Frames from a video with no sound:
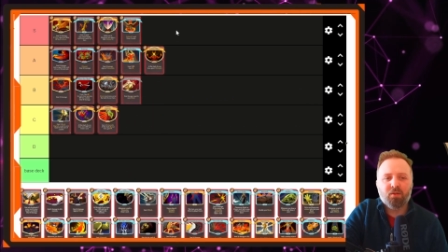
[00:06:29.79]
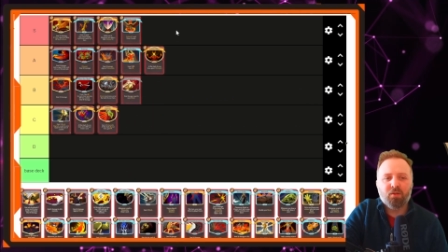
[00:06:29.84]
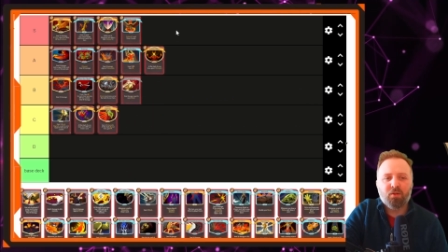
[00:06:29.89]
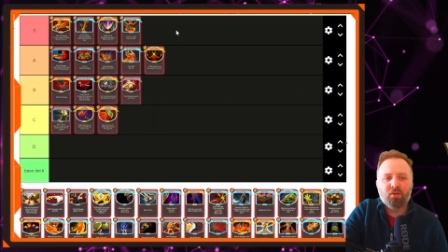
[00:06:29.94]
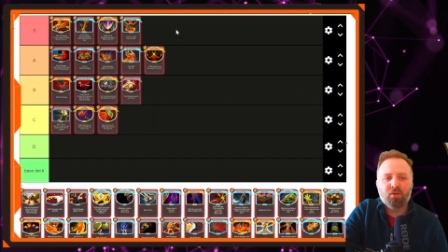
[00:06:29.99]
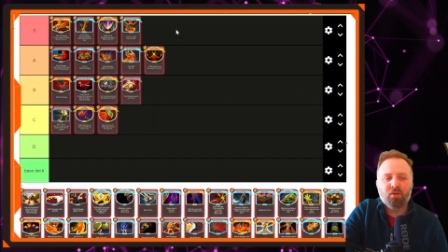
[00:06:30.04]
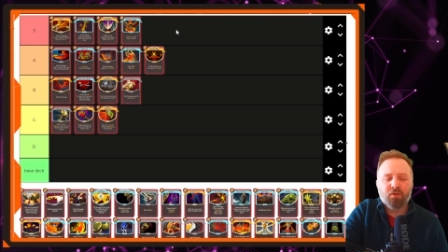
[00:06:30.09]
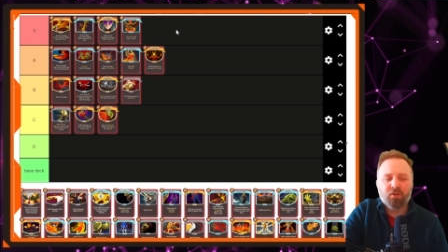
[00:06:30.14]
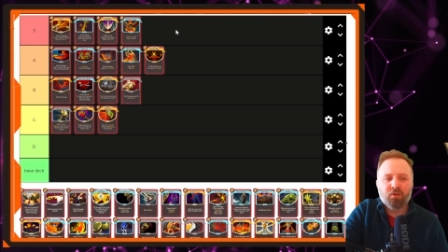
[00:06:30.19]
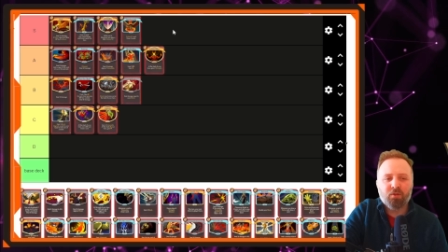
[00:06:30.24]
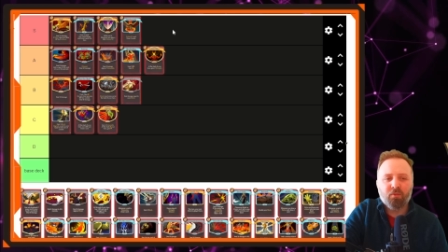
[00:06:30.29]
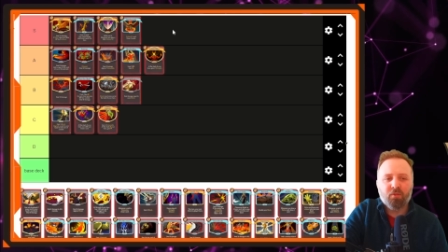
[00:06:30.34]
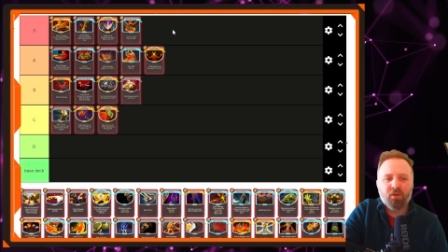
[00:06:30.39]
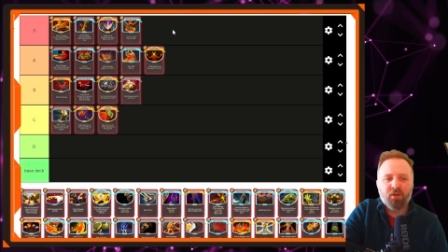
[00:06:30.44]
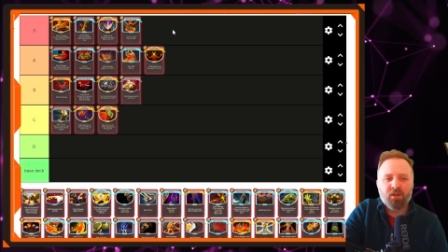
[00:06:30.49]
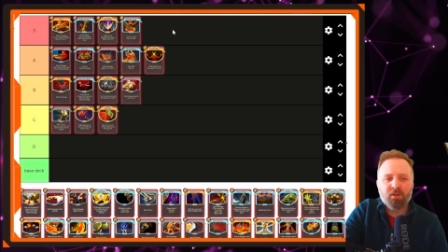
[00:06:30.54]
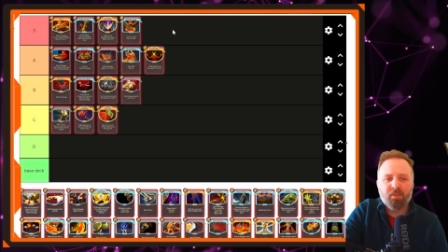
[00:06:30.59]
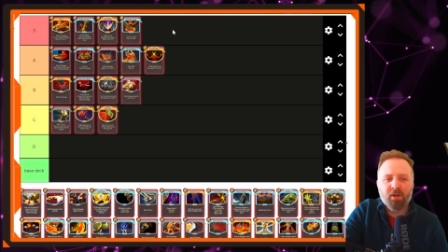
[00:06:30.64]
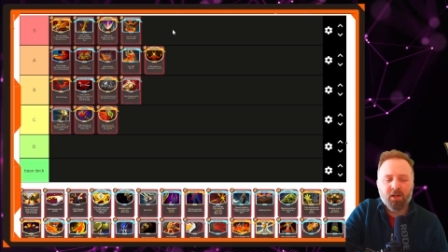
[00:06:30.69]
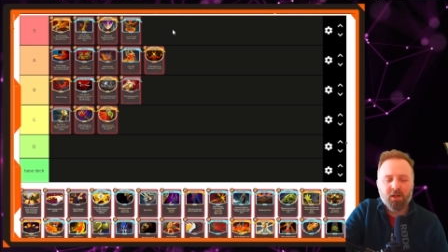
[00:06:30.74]
not something
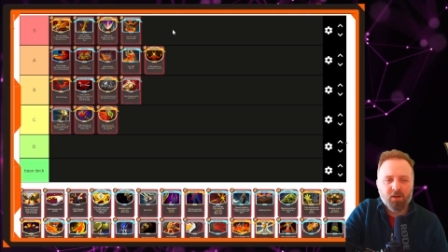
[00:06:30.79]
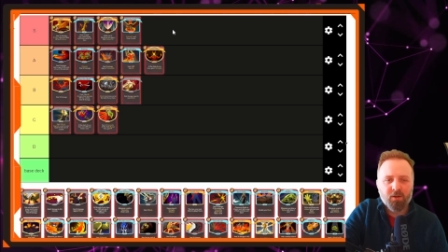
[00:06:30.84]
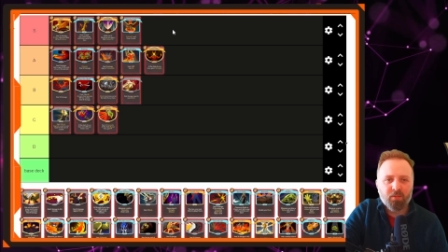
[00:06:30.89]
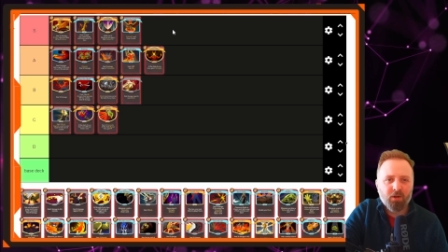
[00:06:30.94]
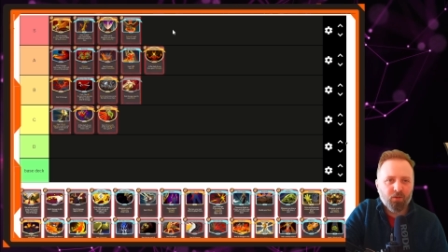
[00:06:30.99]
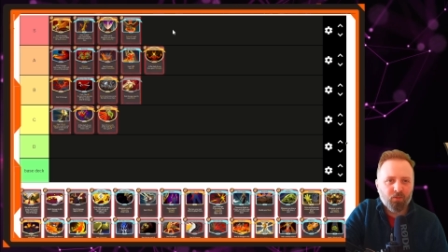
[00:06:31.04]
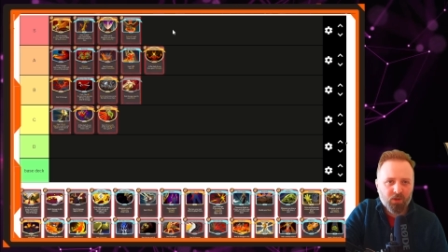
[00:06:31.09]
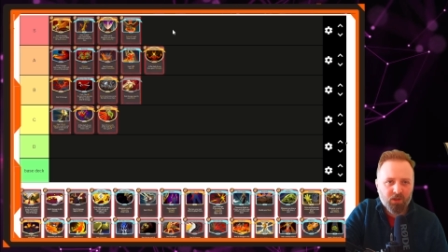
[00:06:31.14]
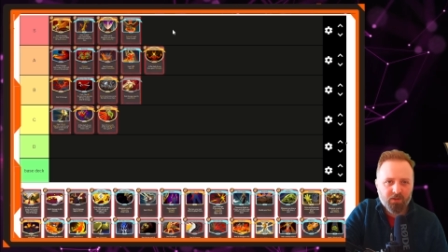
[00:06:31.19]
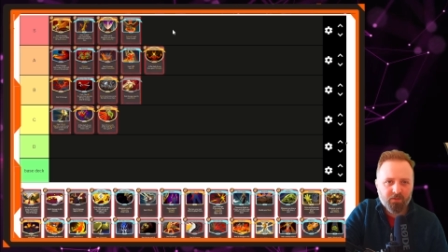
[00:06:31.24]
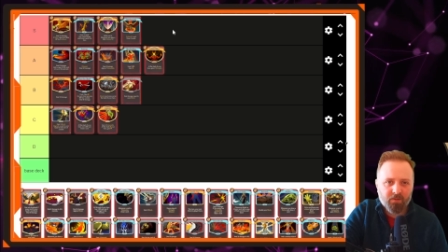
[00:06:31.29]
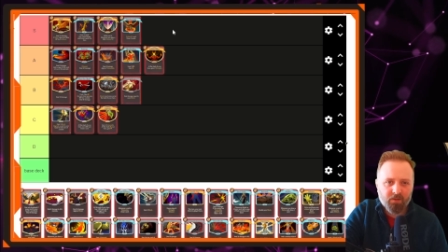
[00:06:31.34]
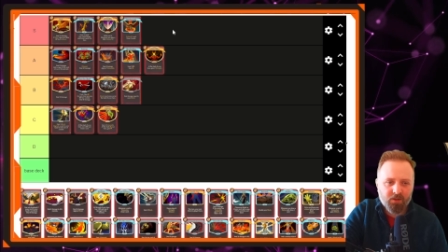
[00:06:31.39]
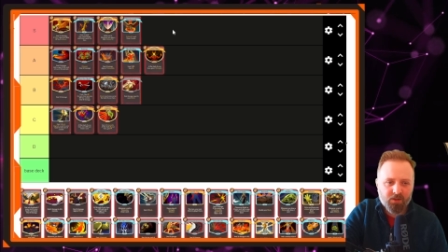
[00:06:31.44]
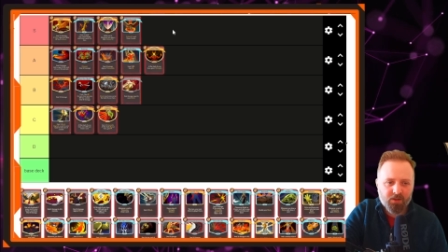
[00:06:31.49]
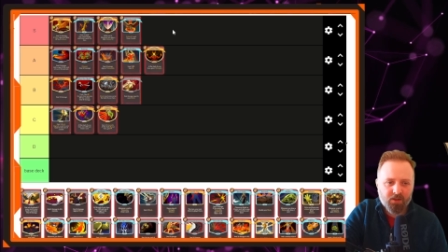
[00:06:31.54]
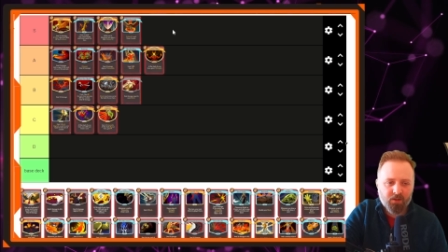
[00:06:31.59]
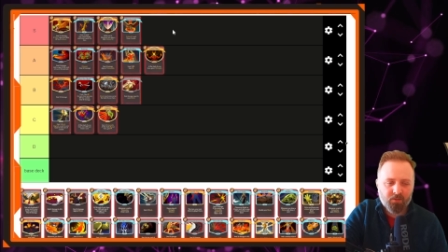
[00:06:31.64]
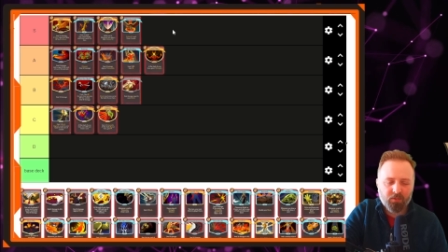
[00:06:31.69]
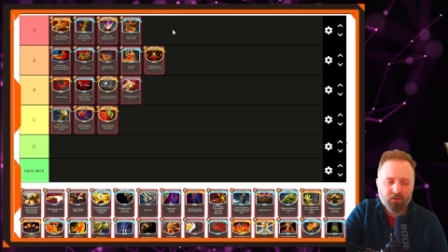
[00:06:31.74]
you pick up on when you first
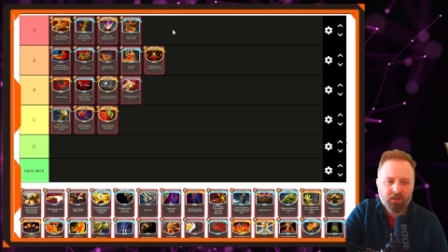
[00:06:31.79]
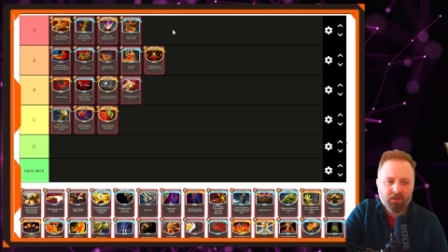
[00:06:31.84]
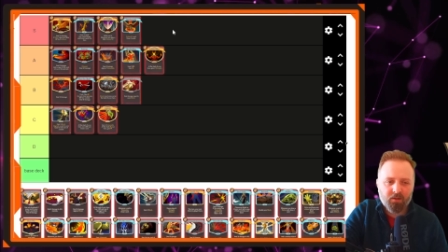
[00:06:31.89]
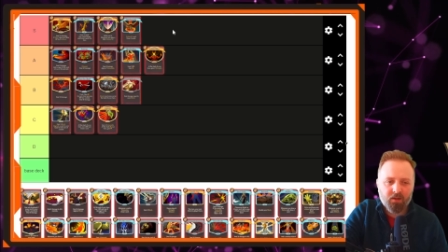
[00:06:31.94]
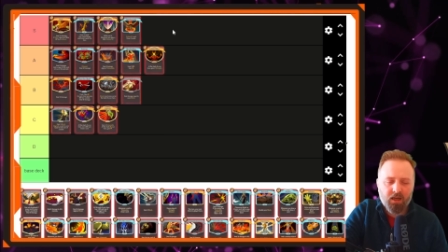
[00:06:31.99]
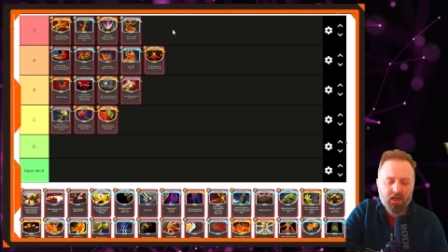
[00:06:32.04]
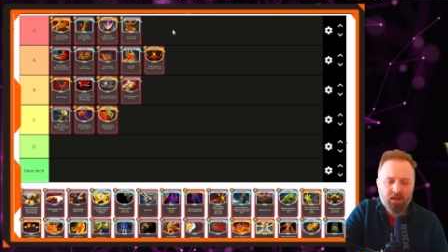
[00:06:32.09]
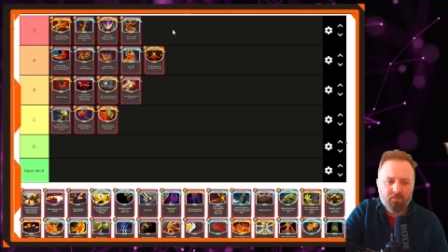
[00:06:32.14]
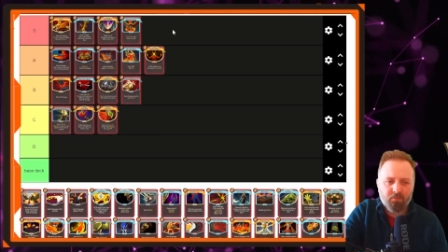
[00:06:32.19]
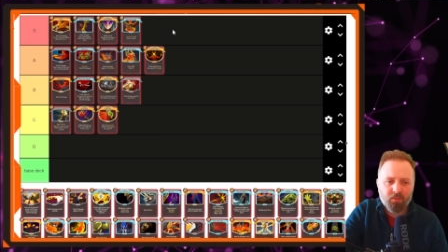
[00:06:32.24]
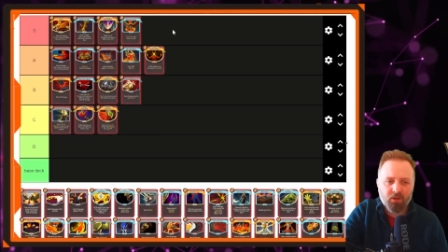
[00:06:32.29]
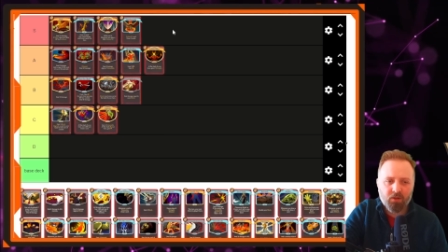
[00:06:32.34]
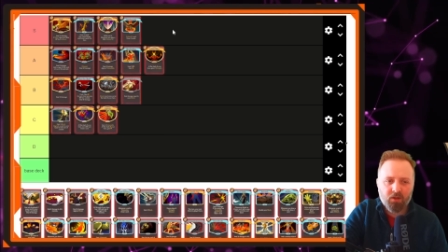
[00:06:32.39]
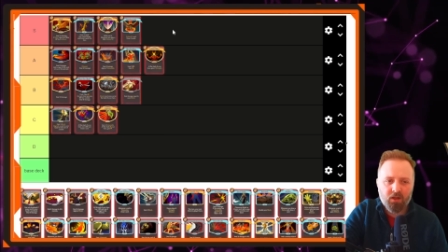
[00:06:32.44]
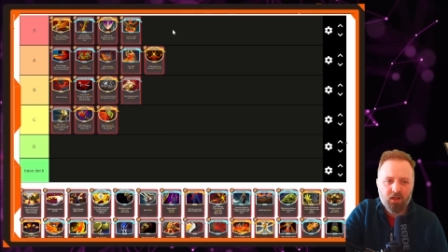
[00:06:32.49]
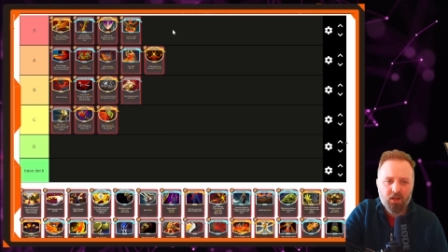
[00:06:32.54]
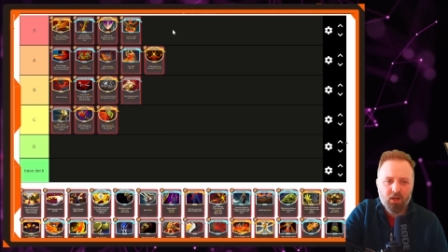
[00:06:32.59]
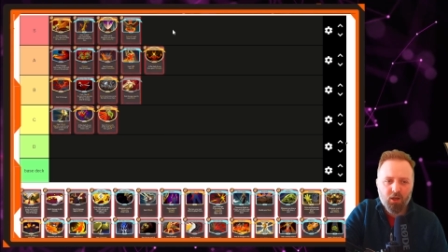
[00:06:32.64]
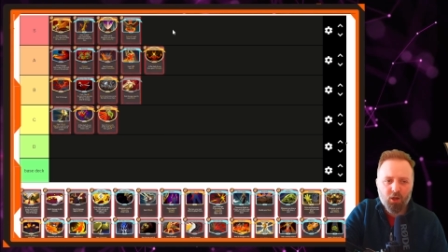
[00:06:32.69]
start playing the game, but